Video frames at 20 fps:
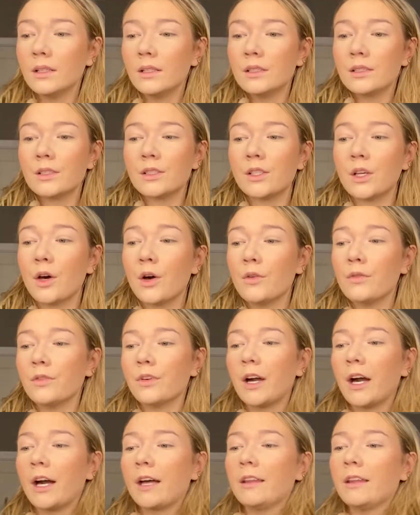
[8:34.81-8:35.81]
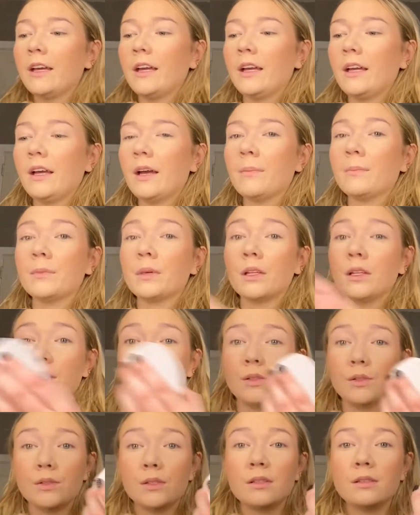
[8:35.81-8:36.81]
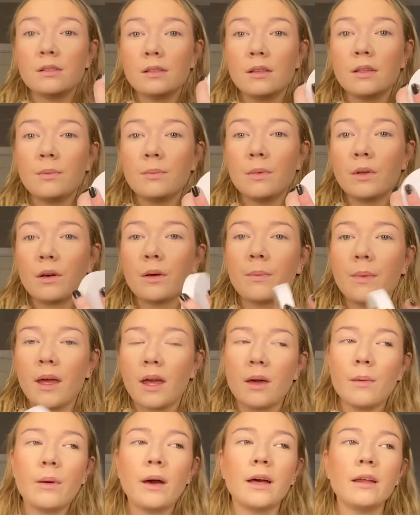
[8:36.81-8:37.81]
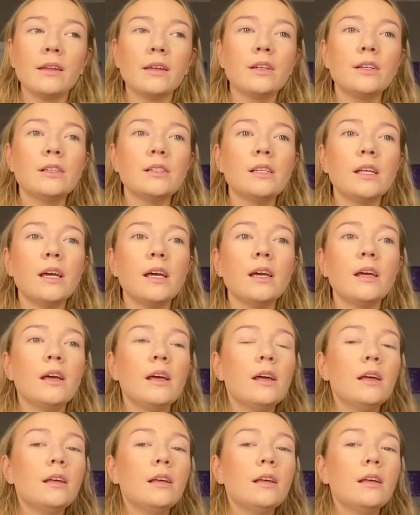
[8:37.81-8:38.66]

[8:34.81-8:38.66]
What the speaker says: So for highlight, I'm gonna use the Milk Makeup highlighter today.